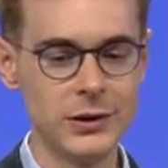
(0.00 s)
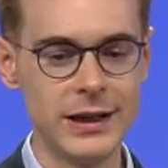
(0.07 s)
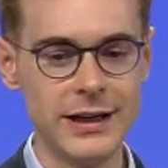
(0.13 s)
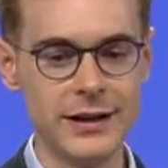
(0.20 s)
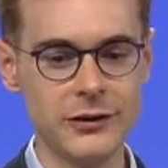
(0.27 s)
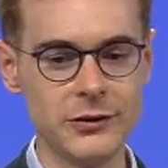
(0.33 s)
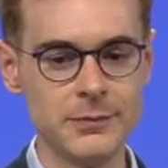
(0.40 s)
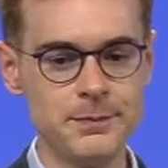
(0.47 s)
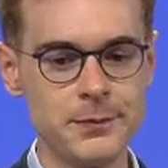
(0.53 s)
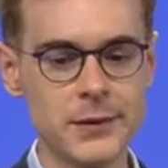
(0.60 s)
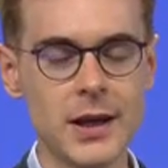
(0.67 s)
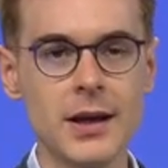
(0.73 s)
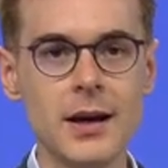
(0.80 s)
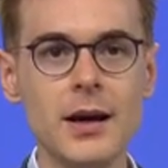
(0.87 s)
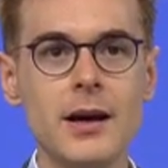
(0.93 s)
which one
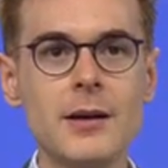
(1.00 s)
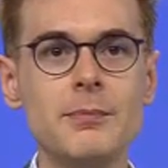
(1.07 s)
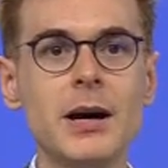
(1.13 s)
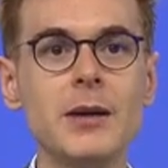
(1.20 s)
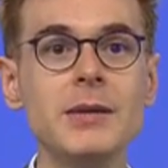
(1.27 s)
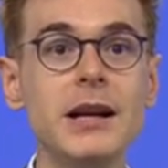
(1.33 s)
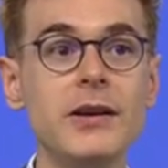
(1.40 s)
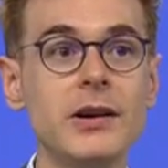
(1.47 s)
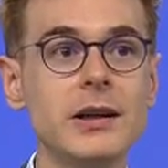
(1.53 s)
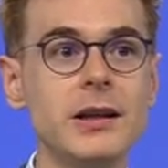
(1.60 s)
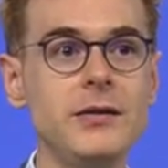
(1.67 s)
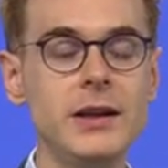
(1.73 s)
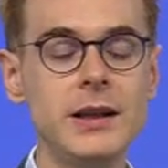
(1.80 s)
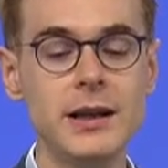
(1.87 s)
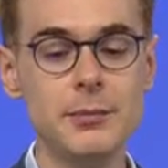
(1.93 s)
feels when held up
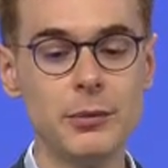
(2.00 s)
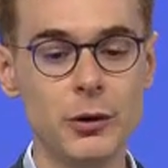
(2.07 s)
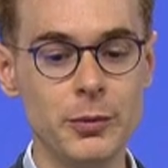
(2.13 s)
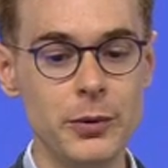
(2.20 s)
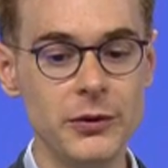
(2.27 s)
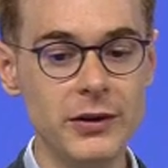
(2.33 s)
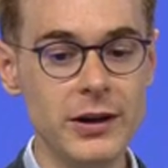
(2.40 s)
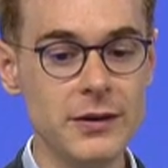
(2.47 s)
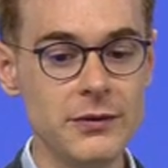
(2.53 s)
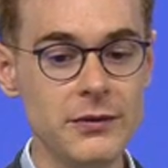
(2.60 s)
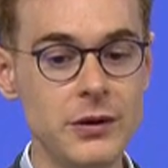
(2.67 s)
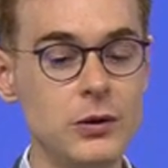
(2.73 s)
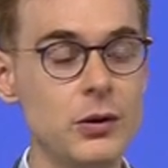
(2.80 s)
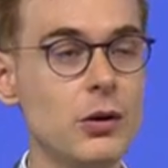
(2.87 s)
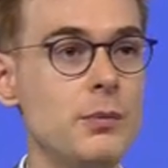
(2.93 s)
in traffic
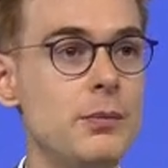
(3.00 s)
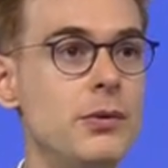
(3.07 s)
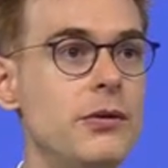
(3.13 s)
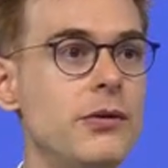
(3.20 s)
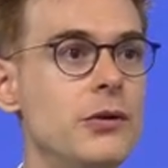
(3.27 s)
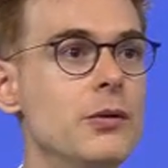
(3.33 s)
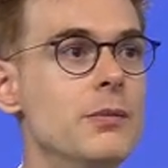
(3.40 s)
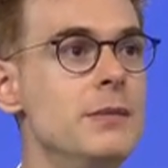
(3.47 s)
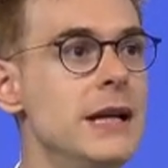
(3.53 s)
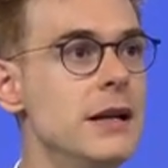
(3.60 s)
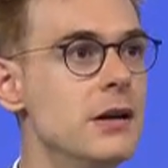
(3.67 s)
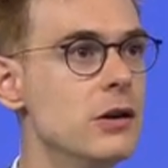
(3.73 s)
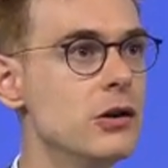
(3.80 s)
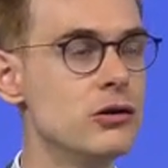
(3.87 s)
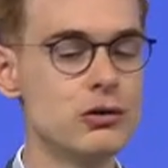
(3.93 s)
jams. Amongst the
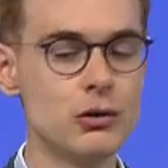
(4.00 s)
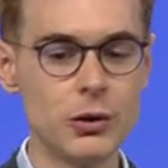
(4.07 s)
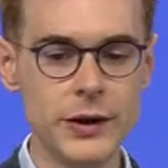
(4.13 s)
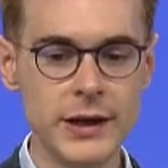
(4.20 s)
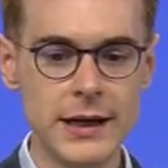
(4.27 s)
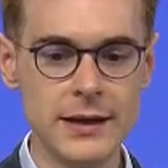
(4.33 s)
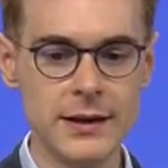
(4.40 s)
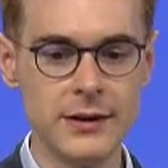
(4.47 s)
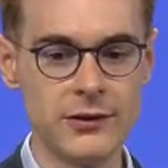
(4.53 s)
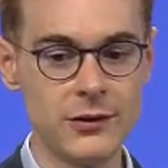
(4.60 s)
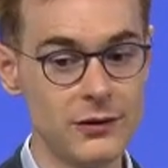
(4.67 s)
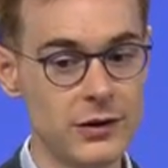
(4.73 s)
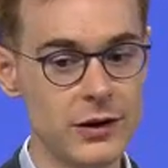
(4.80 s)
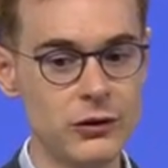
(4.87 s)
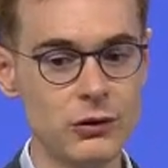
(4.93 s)
activities on offer, there are
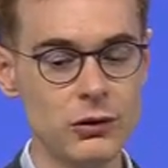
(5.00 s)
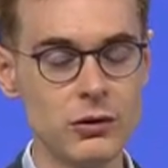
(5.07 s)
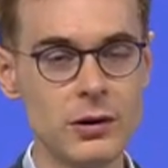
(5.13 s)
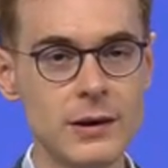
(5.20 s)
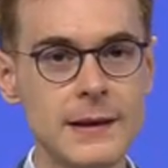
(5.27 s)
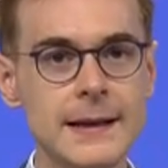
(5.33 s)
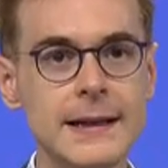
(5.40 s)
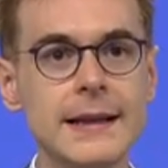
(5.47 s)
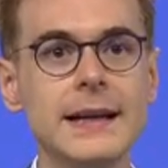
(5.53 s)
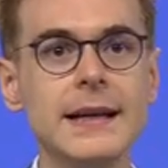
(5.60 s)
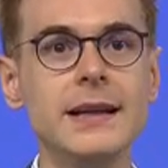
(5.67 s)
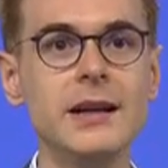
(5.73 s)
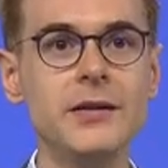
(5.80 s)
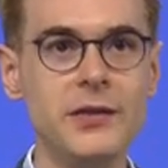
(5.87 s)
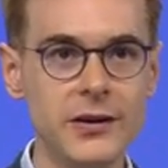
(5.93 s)
more than 1,000
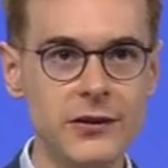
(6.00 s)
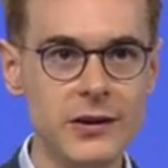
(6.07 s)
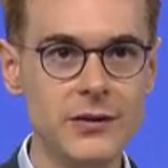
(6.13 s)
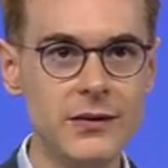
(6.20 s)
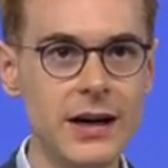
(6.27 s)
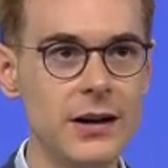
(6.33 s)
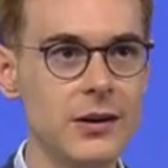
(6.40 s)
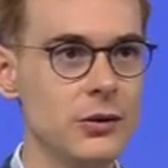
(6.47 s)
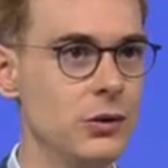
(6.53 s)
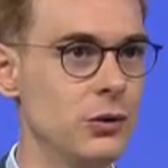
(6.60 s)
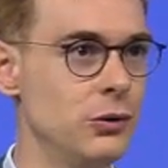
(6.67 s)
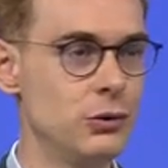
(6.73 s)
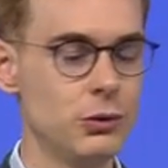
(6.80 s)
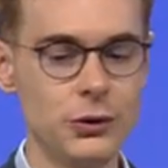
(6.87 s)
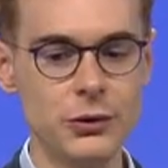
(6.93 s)
car-free days,
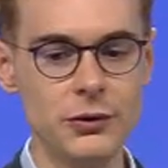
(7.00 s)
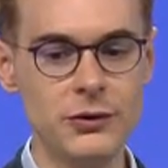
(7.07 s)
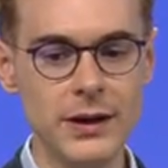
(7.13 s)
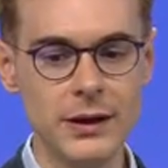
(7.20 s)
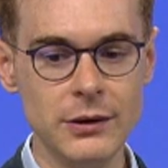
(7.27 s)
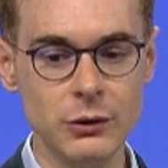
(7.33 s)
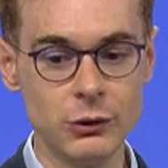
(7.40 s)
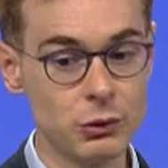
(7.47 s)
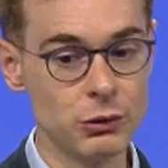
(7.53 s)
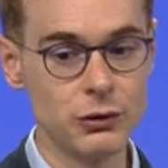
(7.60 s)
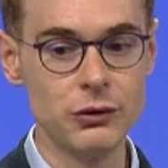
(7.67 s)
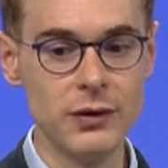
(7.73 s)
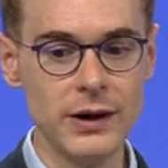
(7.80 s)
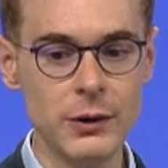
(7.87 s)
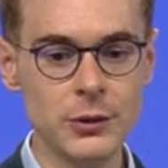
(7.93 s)

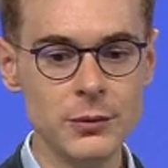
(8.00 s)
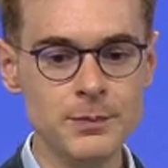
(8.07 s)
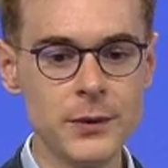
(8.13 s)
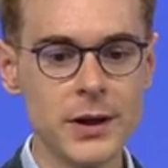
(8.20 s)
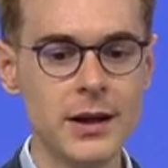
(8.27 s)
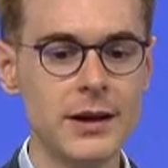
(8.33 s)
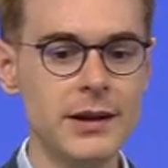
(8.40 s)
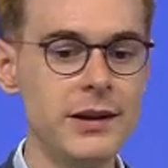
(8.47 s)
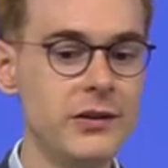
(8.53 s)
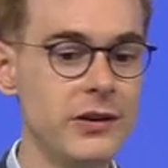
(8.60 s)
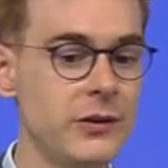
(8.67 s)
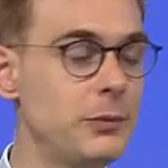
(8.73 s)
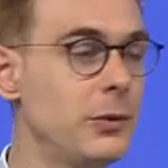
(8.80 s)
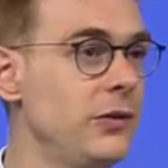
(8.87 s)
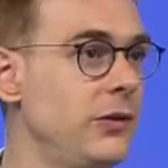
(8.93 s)
bicycle
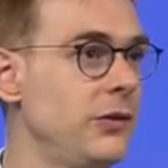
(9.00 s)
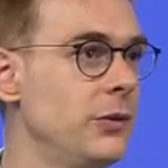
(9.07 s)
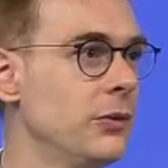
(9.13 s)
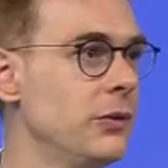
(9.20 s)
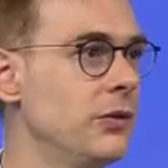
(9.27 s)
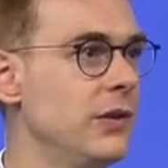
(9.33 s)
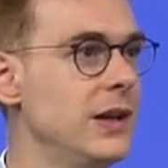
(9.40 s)
festivals,